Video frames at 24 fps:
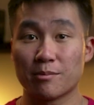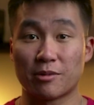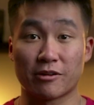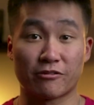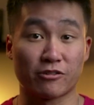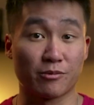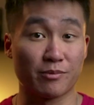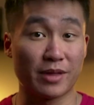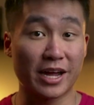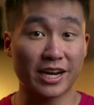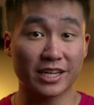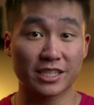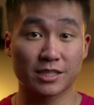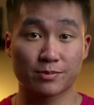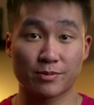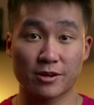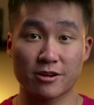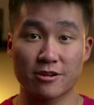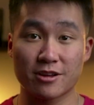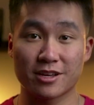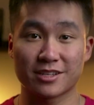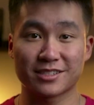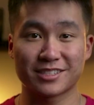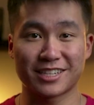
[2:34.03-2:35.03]
but from that
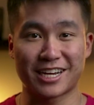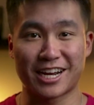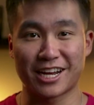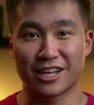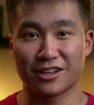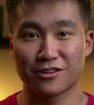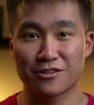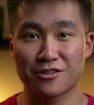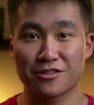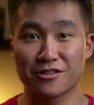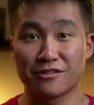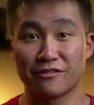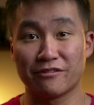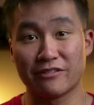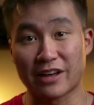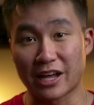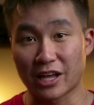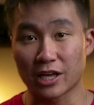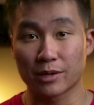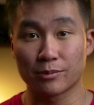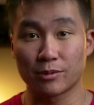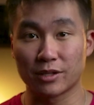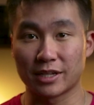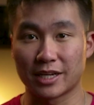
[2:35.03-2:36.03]
experience, I learned the
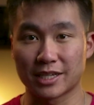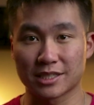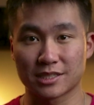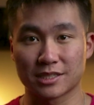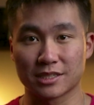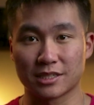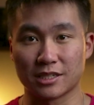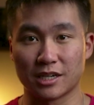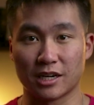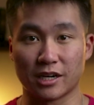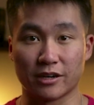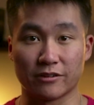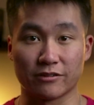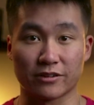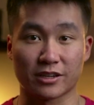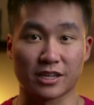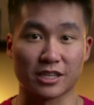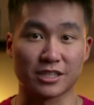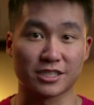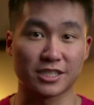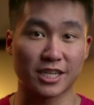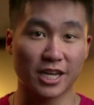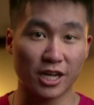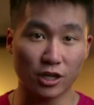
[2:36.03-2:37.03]
valuable lesson of
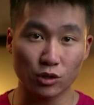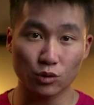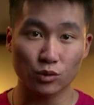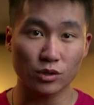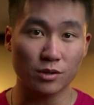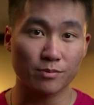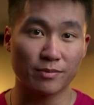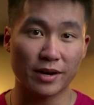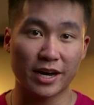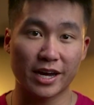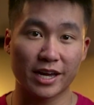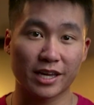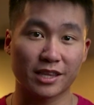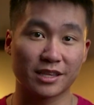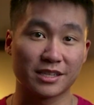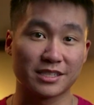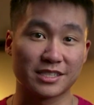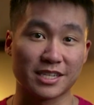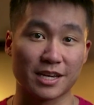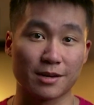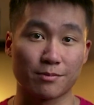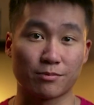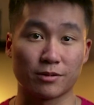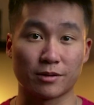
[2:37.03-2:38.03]
continually buying the
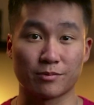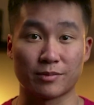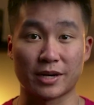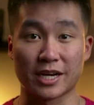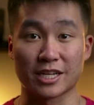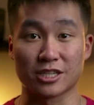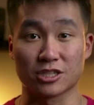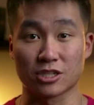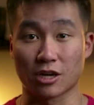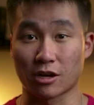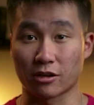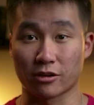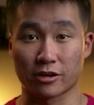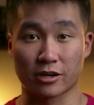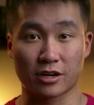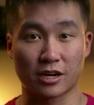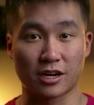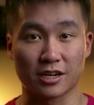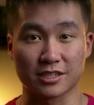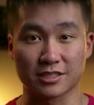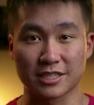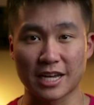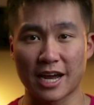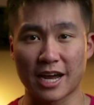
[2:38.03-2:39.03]
dip by dollar cost